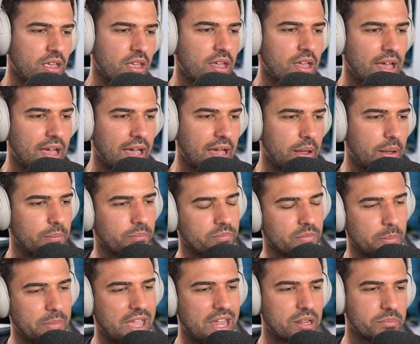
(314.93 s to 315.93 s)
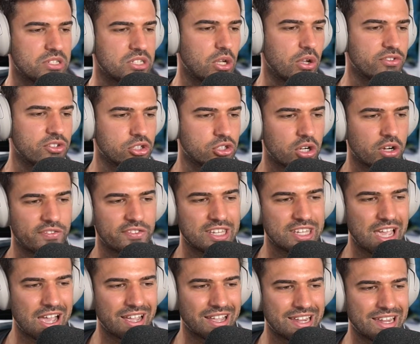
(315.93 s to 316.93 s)
about himself. So Jonathan
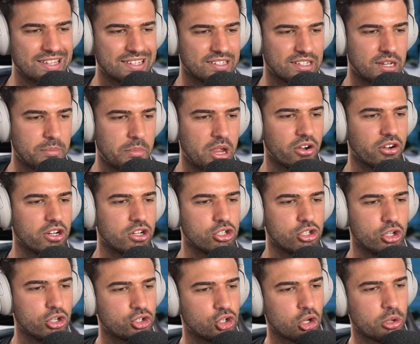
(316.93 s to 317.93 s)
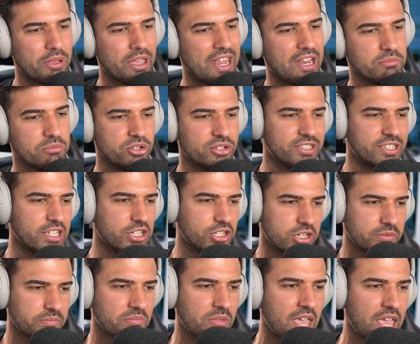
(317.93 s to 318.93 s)
Young is an American YouTuber and
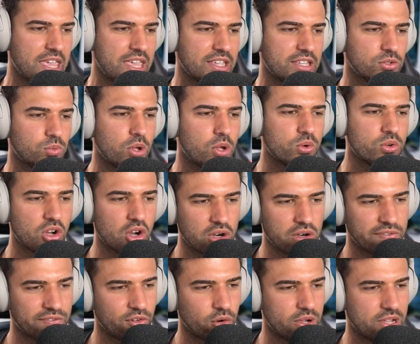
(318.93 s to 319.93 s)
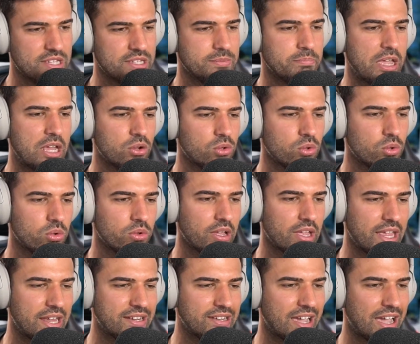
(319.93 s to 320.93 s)
musician. He is well known for his metal
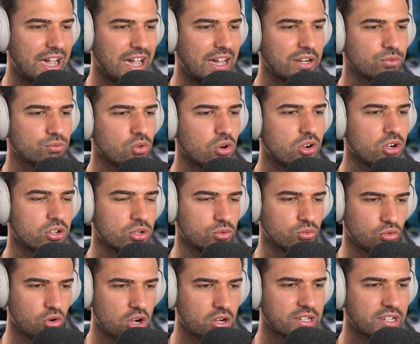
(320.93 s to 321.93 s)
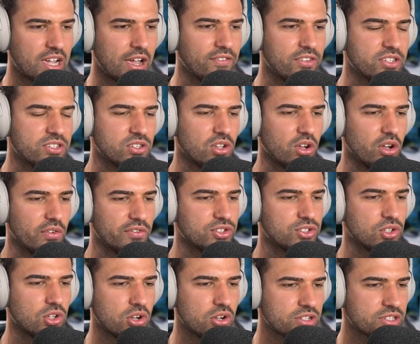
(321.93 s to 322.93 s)
and hard rock covers of
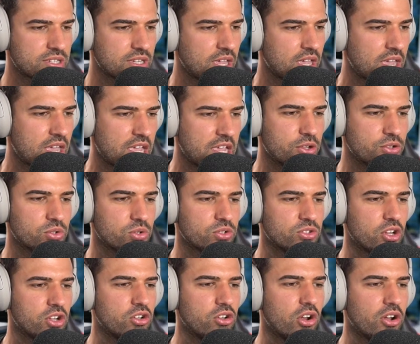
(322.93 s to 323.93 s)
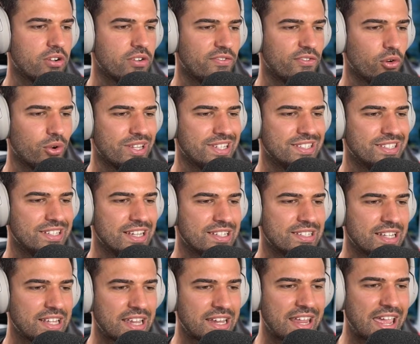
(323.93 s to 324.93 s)
songs. He was also known for his
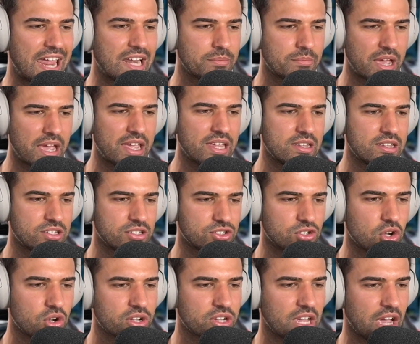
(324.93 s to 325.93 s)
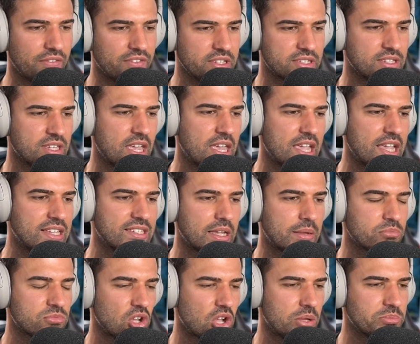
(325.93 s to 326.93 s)
Disney and anime song covers. He
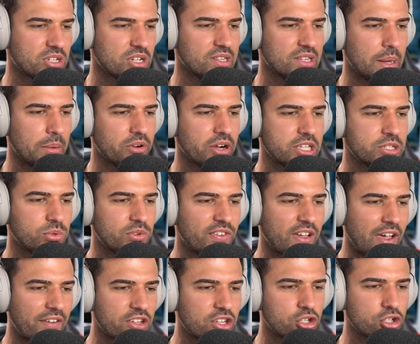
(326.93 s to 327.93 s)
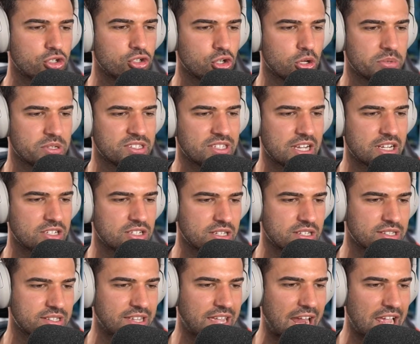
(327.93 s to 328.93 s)
sometimes collaborates with other YouTubers such as
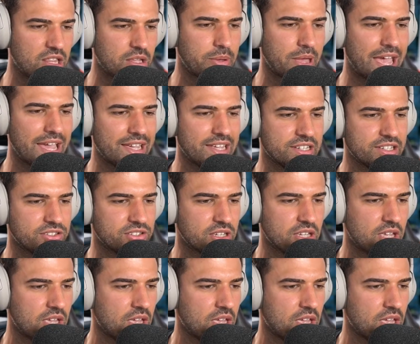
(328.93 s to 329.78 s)
Caleb Hayes.